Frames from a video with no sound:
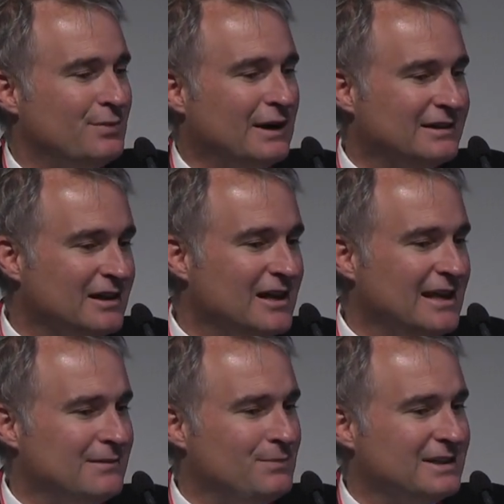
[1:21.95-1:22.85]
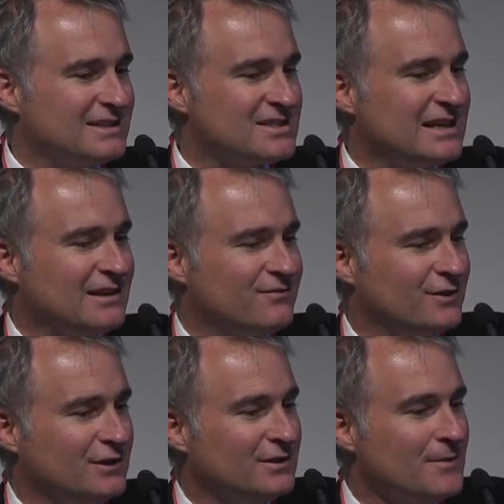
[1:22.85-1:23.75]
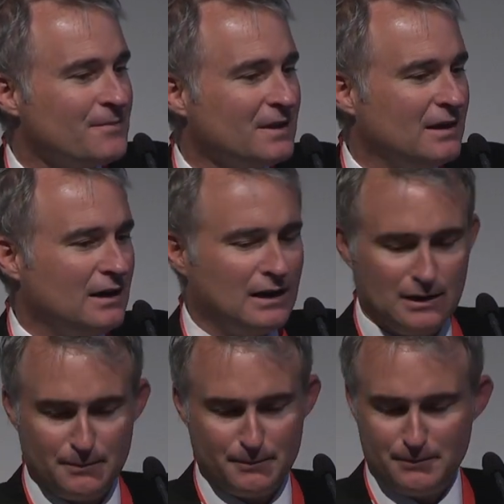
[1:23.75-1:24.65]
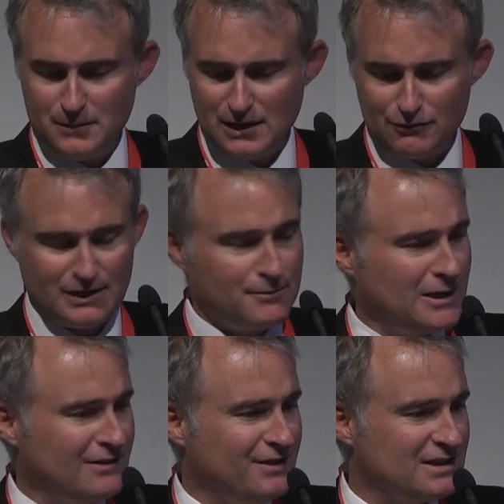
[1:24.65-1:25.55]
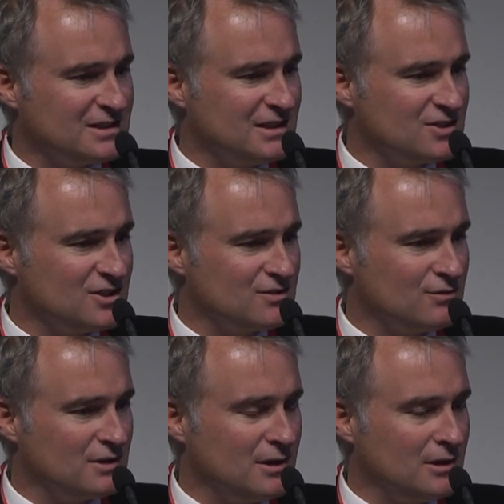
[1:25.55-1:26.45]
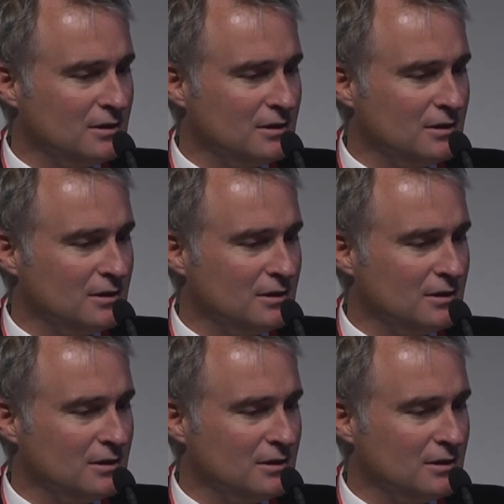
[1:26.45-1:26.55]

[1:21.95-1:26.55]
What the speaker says: But it being Stanford, how do I advance this? Just with the